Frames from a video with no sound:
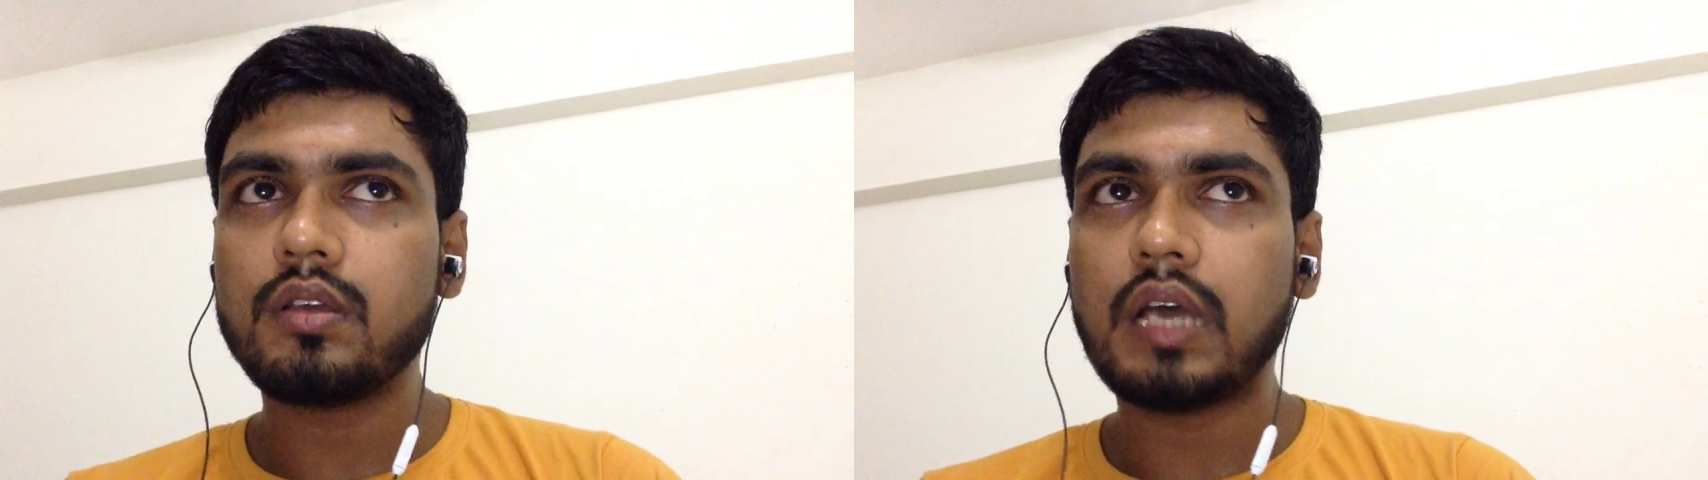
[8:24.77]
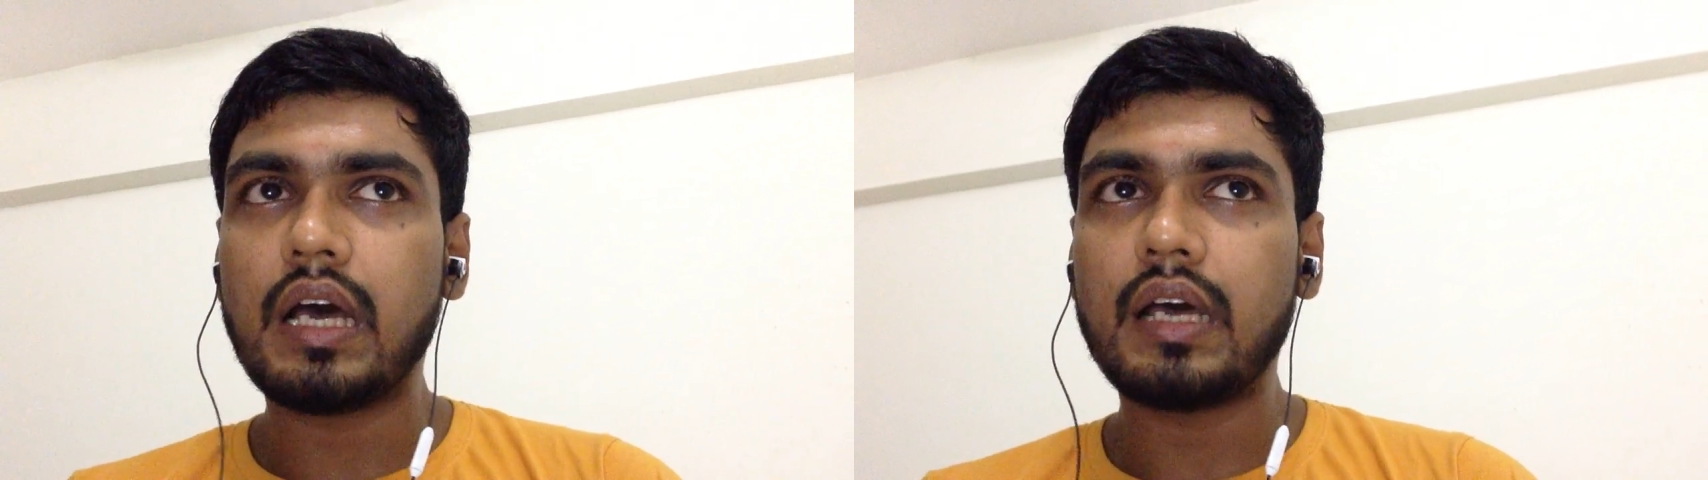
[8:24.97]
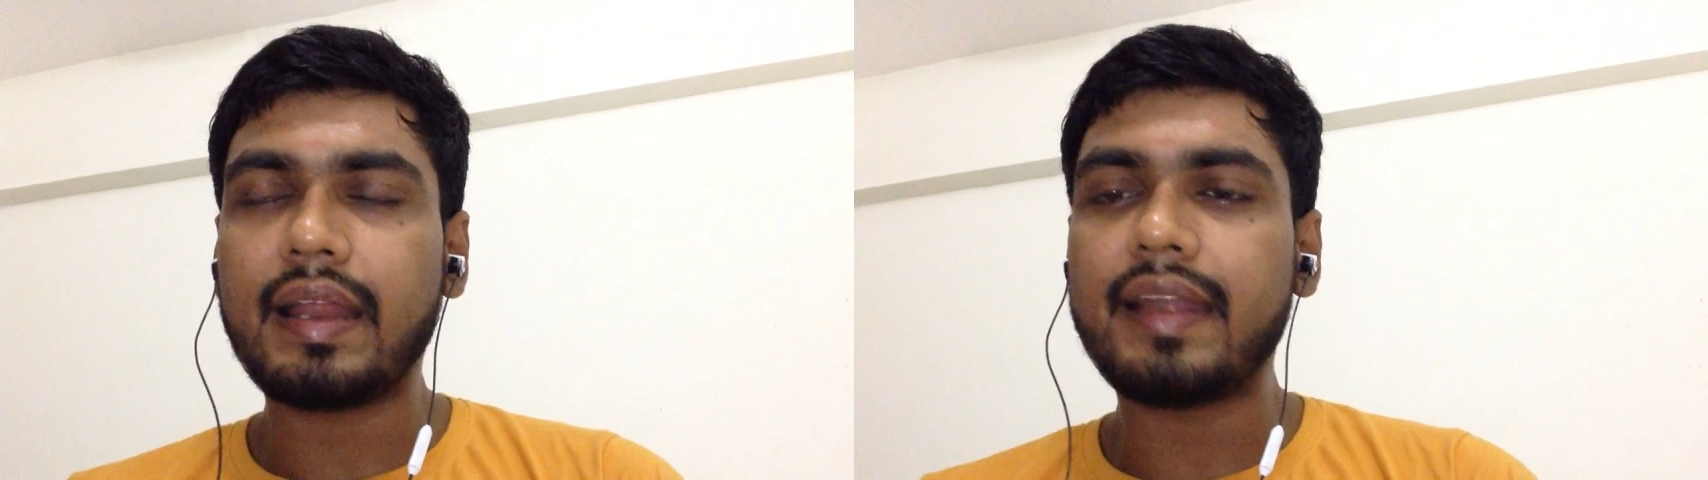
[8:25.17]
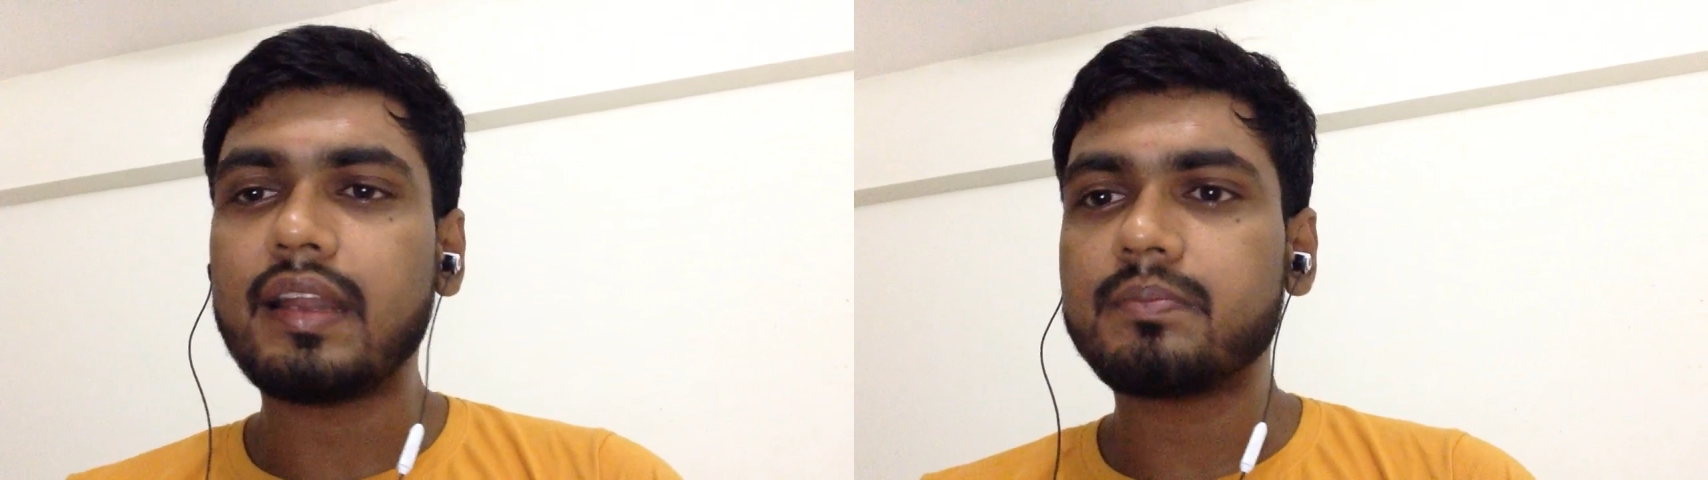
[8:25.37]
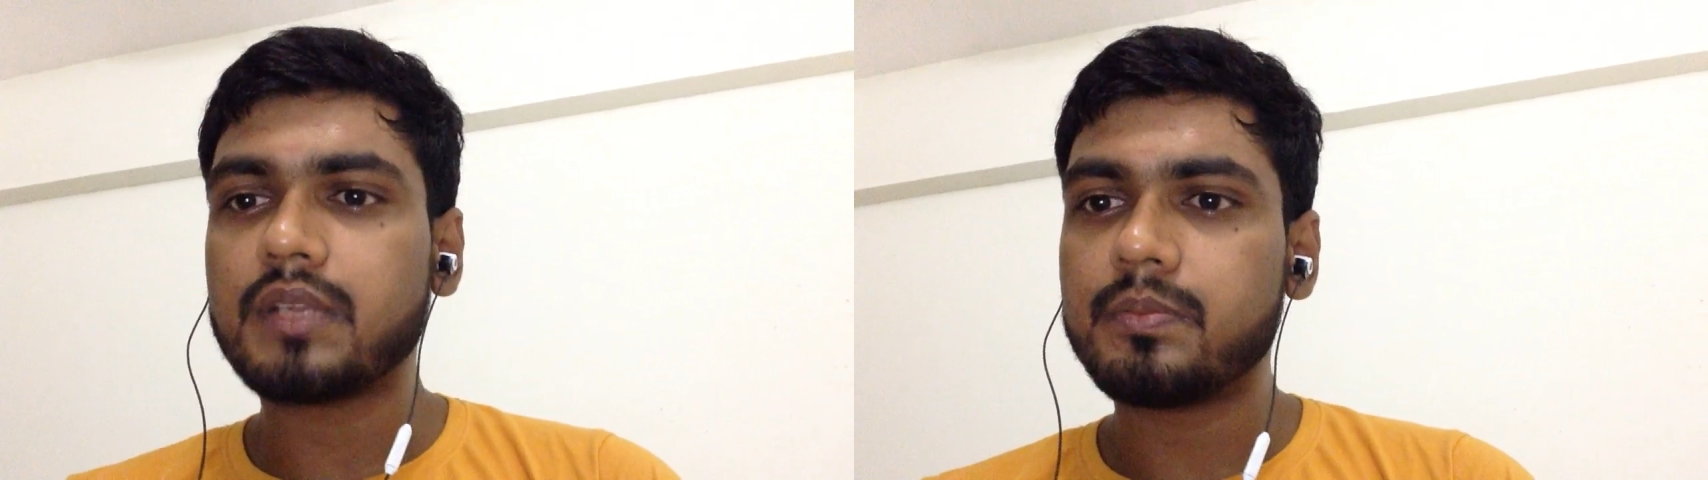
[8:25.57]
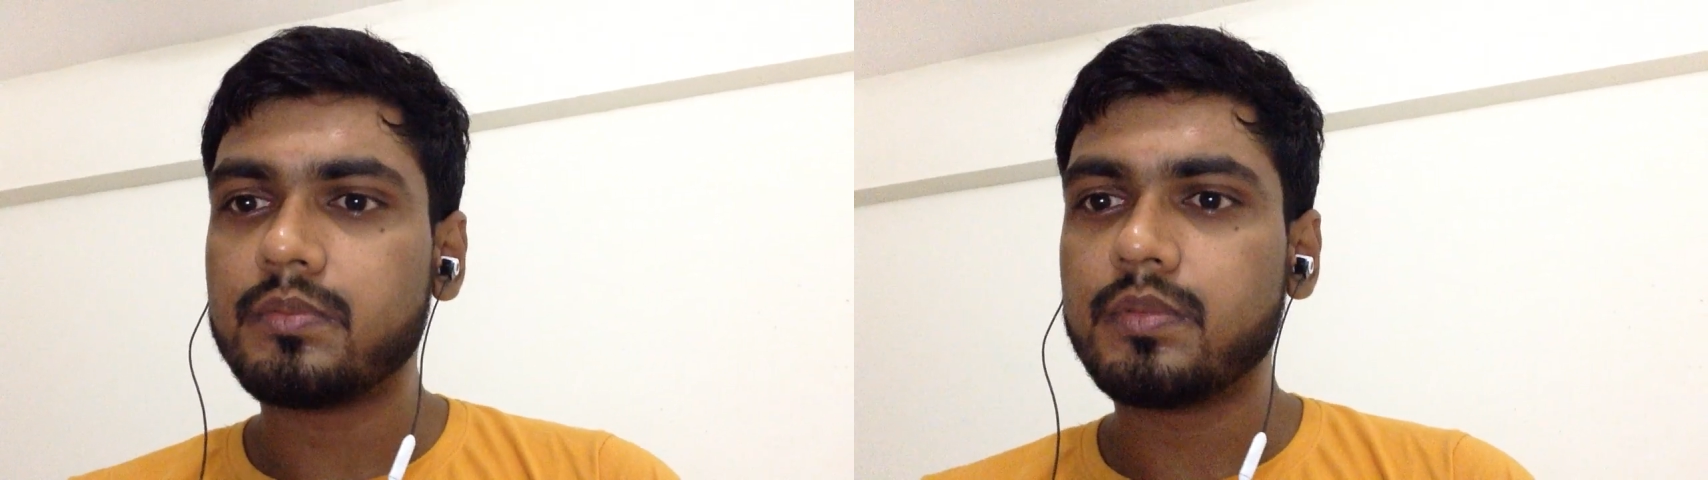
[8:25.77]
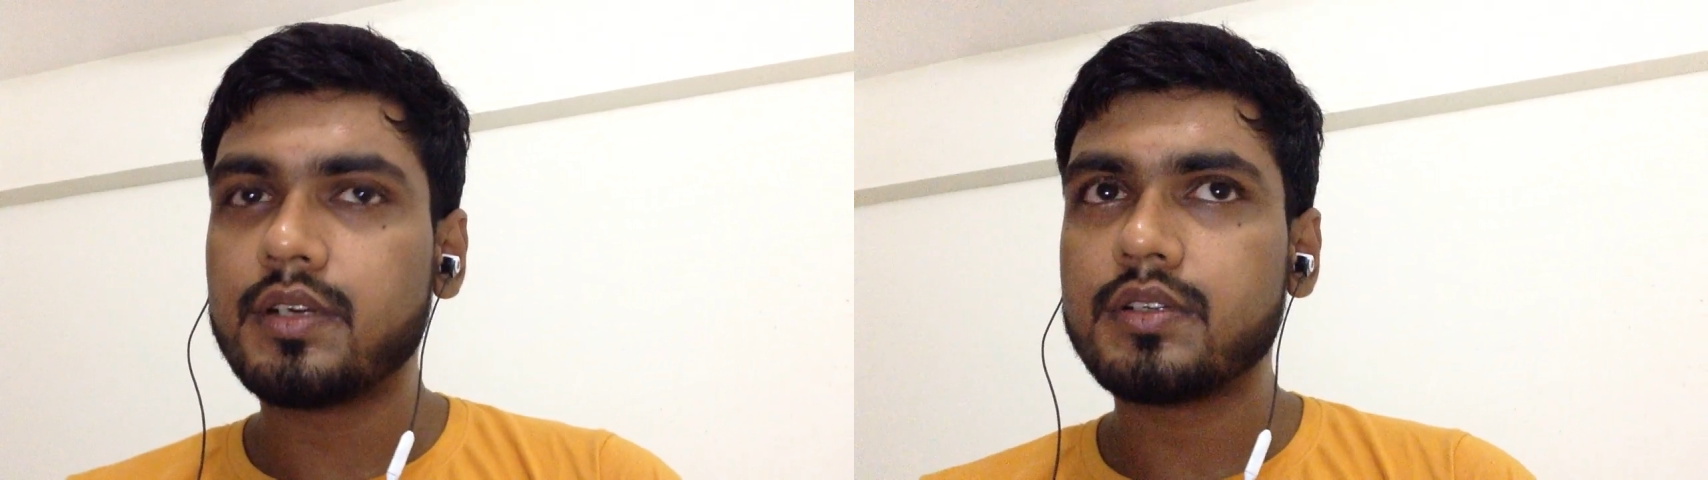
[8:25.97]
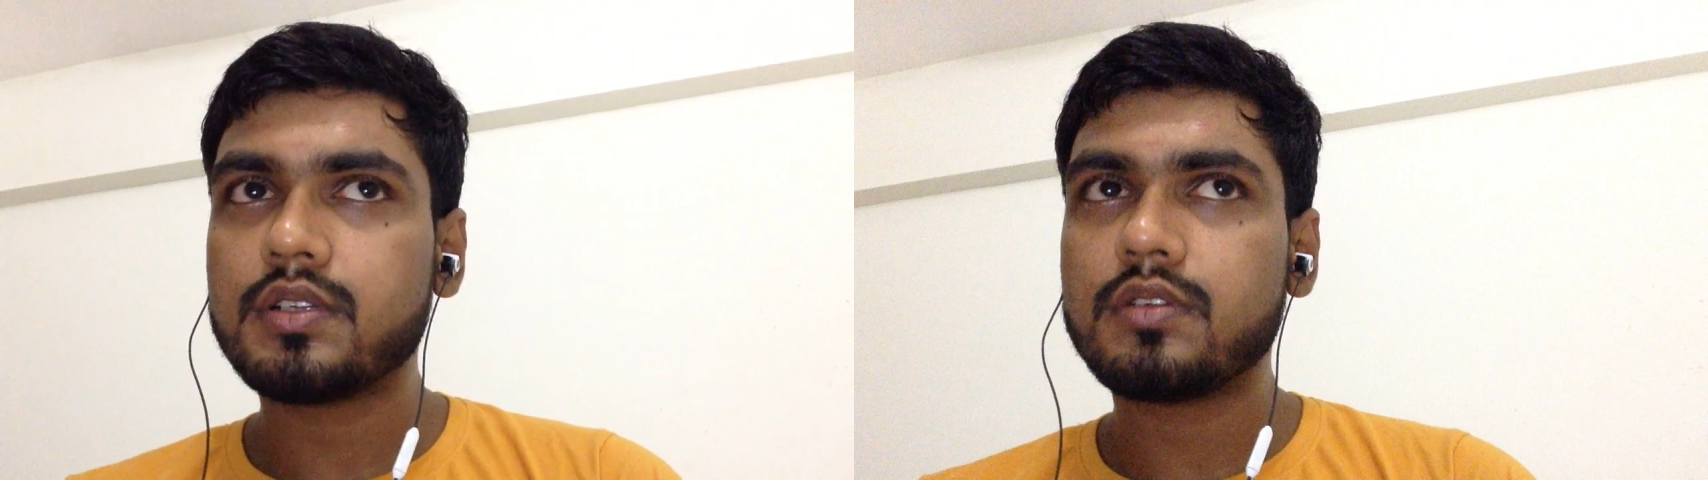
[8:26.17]
random
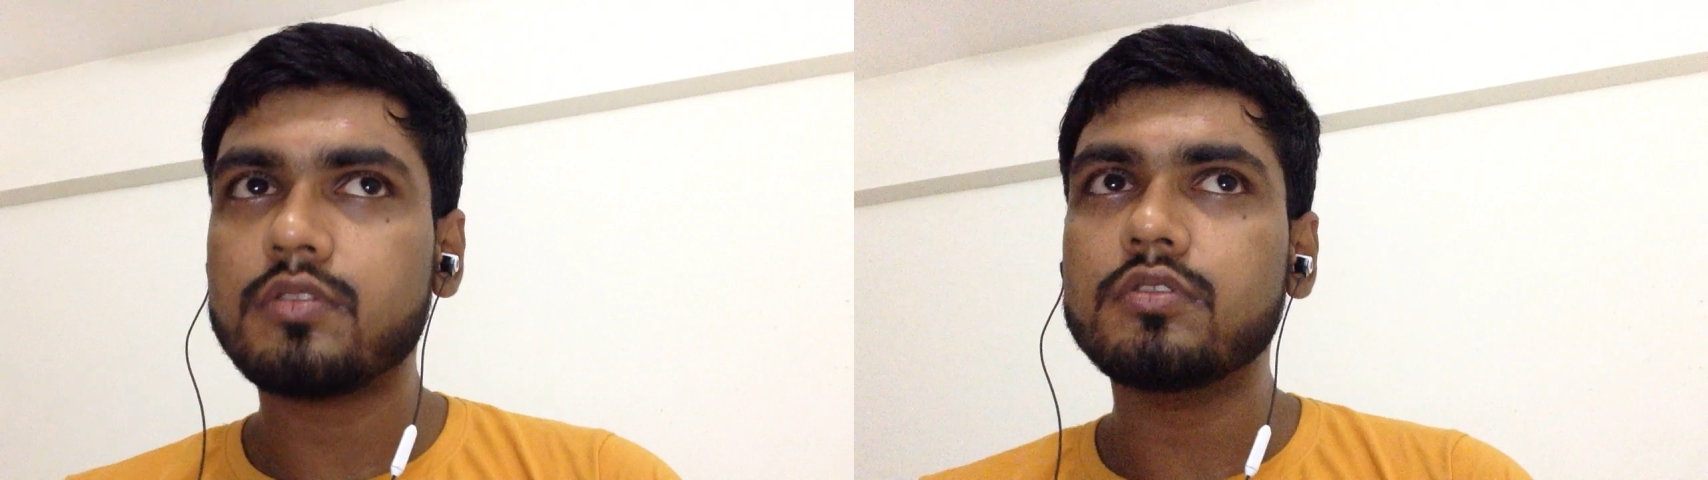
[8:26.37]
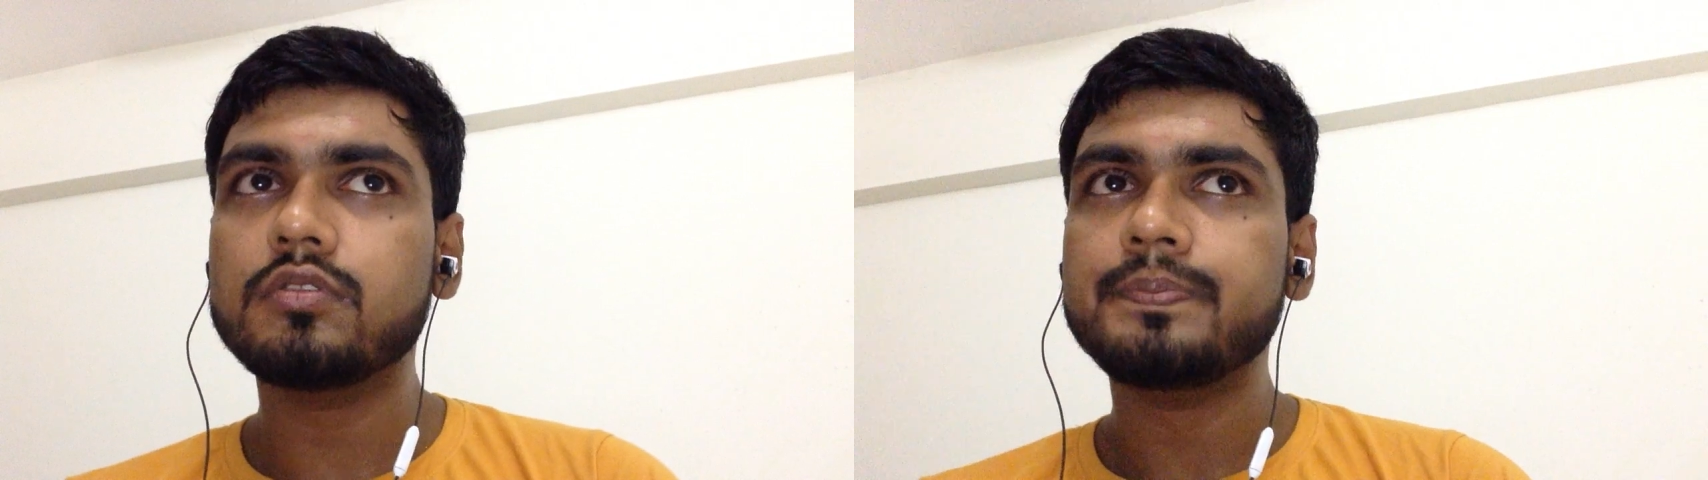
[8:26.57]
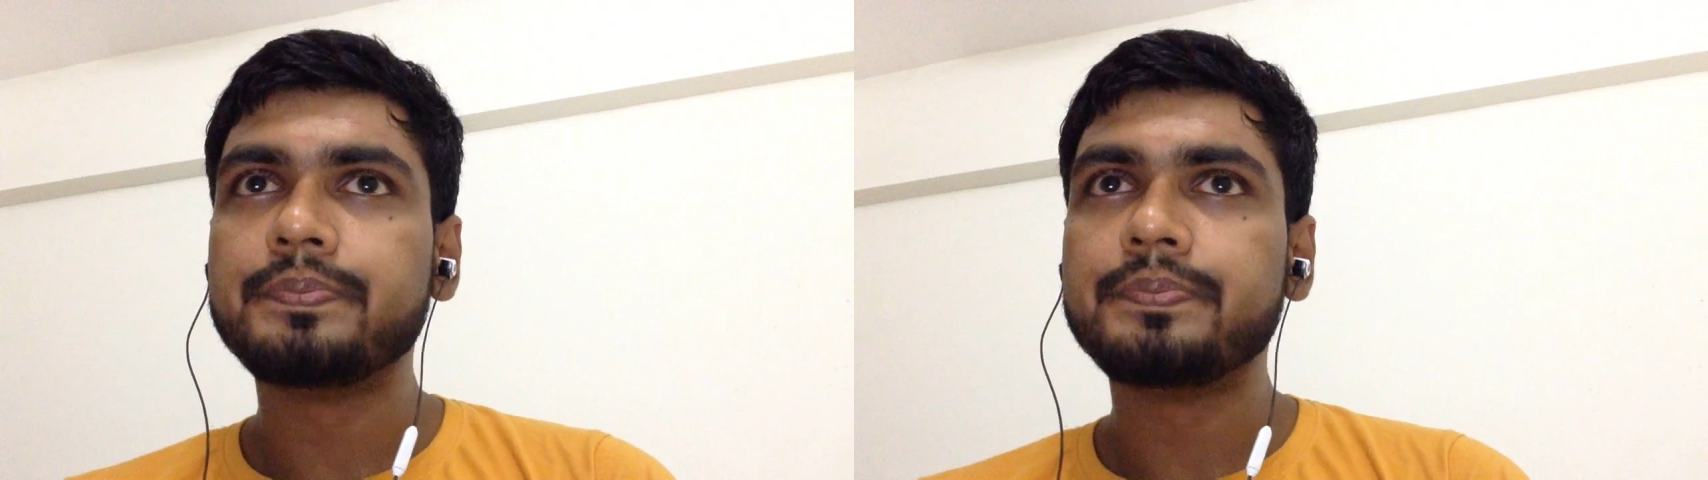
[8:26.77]
numbers to